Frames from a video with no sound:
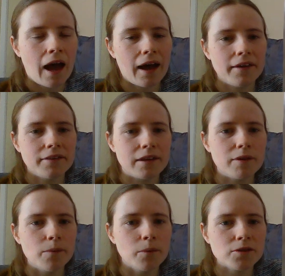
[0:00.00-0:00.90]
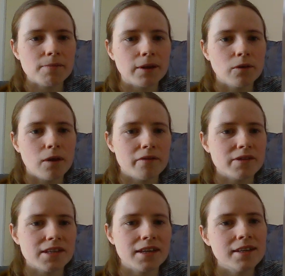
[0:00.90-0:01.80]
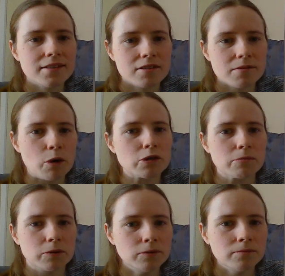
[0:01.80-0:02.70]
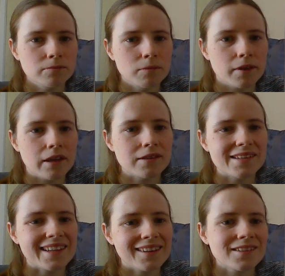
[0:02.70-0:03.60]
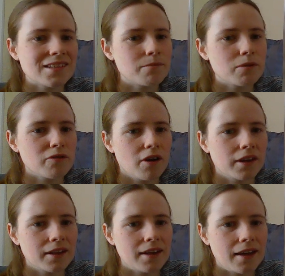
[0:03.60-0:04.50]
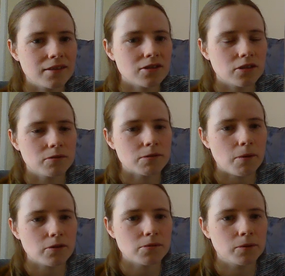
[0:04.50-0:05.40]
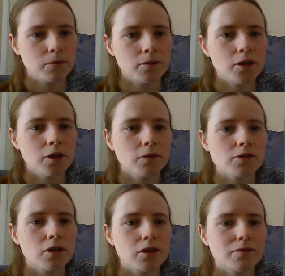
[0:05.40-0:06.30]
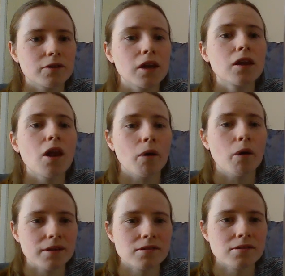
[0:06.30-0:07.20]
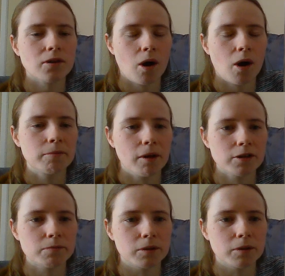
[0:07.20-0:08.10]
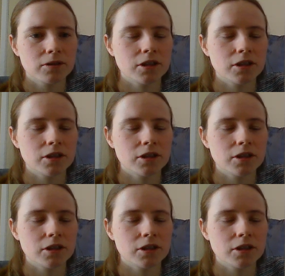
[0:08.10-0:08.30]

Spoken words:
And if you want to make your life as easy as possible, with as little simplifying at the end to do as possible, you want to look for the lowest common multiple.